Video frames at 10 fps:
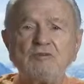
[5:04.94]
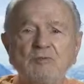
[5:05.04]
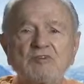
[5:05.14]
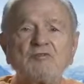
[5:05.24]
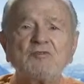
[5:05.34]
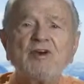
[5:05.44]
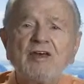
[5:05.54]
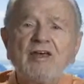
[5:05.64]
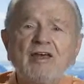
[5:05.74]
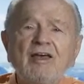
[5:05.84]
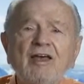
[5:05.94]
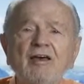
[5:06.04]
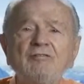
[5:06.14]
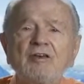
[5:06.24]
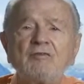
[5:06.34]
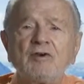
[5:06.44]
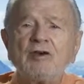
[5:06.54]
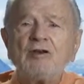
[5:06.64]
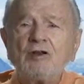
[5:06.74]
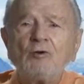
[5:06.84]
boom, it's a very heavy and
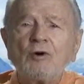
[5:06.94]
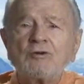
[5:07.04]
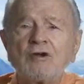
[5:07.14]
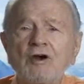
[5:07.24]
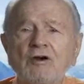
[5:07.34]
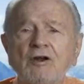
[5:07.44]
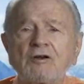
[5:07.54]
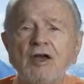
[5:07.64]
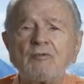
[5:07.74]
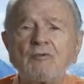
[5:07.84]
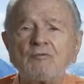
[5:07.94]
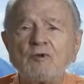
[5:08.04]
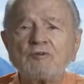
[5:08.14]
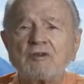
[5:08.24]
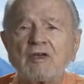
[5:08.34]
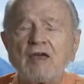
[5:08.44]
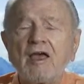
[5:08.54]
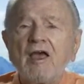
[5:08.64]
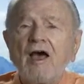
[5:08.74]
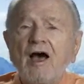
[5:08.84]
very lower chakra type of music.
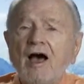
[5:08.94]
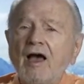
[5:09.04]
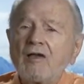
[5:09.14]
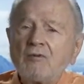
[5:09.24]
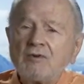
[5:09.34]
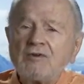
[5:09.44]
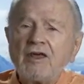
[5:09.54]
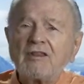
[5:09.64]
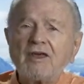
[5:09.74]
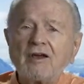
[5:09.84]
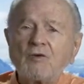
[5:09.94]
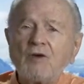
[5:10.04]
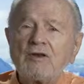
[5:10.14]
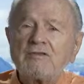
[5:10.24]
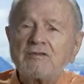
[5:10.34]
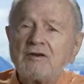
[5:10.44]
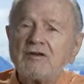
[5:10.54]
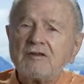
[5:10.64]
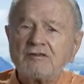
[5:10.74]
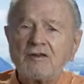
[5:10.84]
I would take that quite
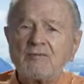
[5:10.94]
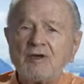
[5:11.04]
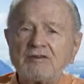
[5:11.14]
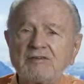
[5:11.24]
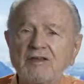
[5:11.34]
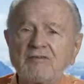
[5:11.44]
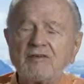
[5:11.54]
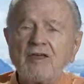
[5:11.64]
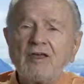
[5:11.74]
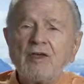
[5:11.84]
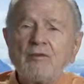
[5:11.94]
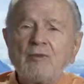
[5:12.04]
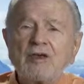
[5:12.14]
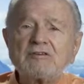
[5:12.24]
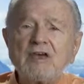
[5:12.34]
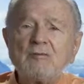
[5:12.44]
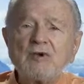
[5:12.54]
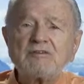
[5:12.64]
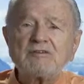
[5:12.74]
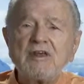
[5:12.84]
seriously myself, because I
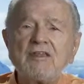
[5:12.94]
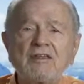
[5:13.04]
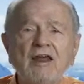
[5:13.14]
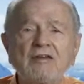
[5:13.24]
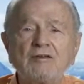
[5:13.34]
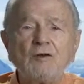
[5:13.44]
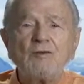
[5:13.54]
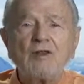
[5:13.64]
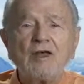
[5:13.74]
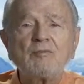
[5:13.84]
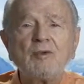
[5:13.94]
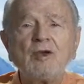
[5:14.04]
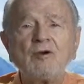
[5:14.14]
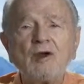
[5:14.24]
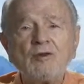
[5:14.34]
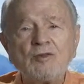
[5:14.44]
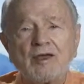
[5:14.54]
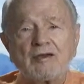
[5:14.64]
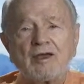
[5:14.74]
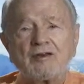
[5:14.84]
must say that I don't like being around
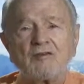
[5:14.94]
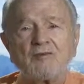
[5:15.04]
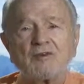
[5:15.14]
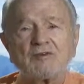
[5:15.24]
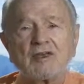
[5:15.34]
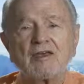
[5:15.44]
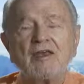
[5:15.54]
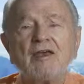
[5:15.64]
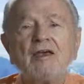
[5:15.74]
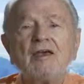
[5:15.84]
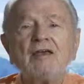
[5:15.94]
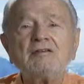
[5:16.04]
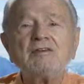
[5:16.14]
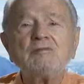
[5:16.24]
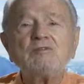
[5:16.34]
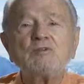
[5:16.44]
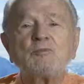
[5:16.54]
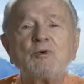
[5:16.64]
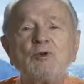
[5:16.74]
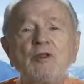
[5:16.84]
that kind of music. It seems to
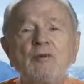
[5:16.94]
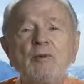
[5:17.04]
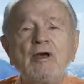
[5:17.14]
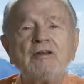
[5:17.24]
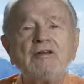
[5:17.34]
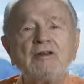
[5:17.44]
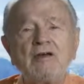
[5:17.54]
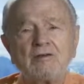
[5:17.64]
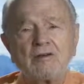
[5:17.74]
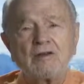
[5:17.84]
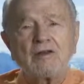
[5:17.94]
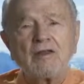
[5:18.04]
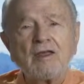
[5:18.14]
pull the mind down.